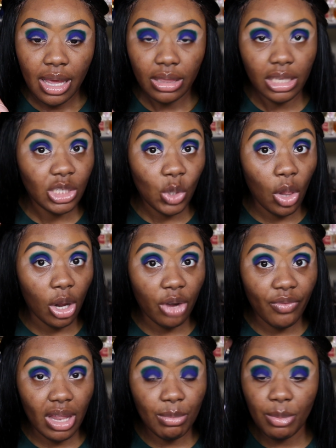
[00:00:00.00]
This is no longer
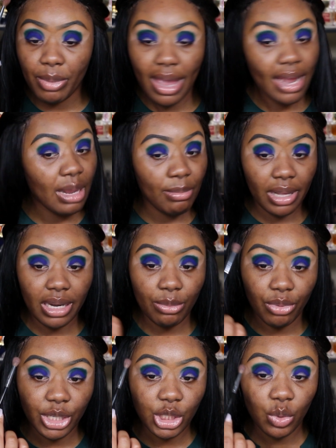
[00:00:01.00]
available, but any blending
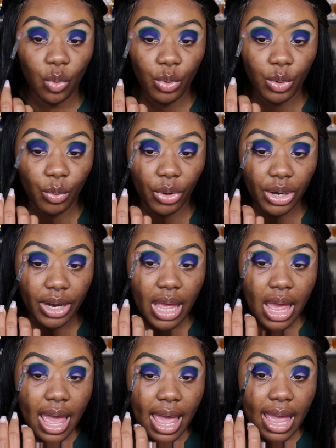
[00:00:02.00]
brush would work.
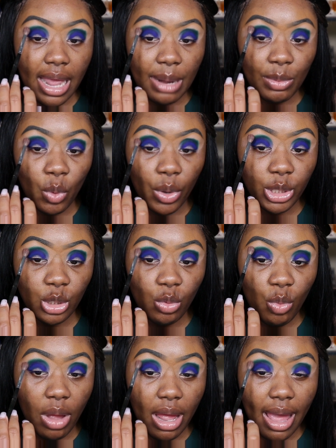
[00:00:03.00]
And I'm going
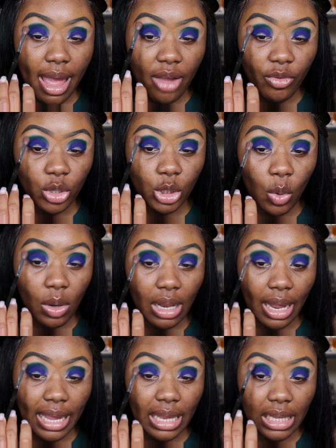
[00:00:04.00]
to ever so
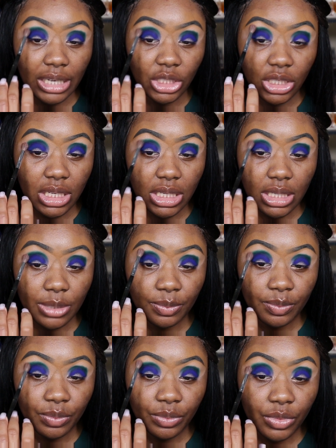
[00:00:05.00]
lightly just
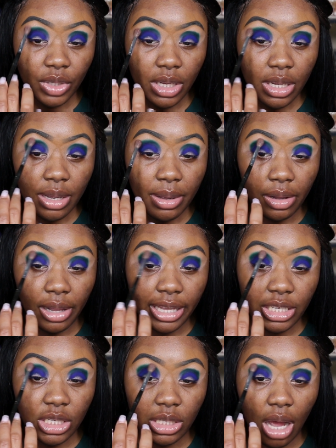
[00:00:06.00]

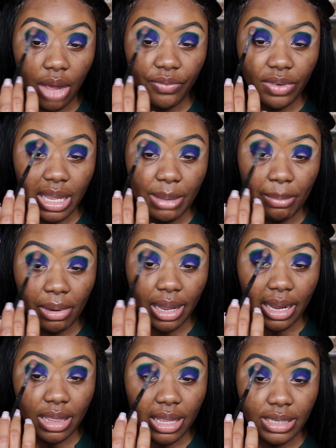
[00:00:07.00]
like softly
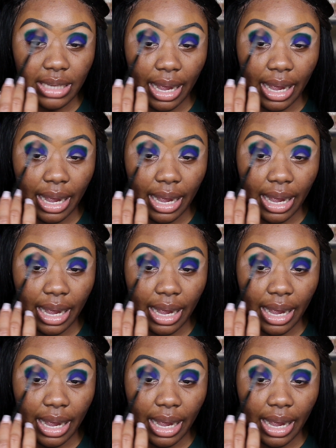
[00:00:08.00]
blend this